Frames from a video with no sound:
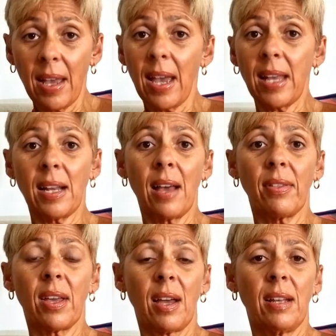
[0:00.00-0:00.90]
and other
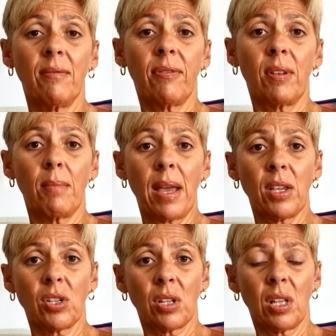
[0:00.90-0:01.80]
gut
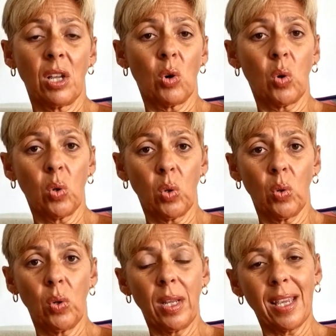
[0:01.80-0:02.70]
inflammation,
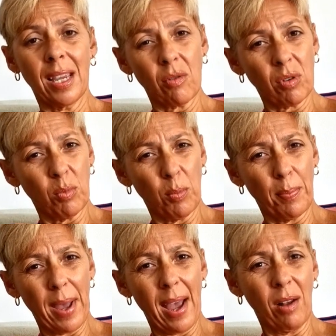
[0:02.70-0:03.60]
including irritable
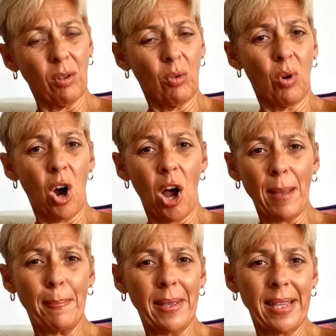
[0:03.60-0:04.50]
bowel or
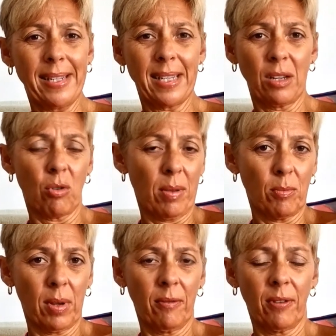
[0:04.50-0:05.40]
IBD, or
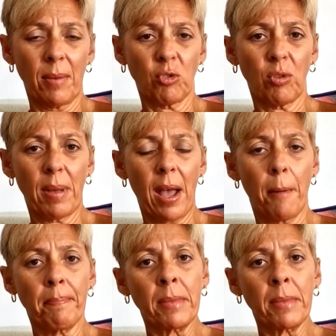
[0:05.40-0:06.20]
inflammatory bowel.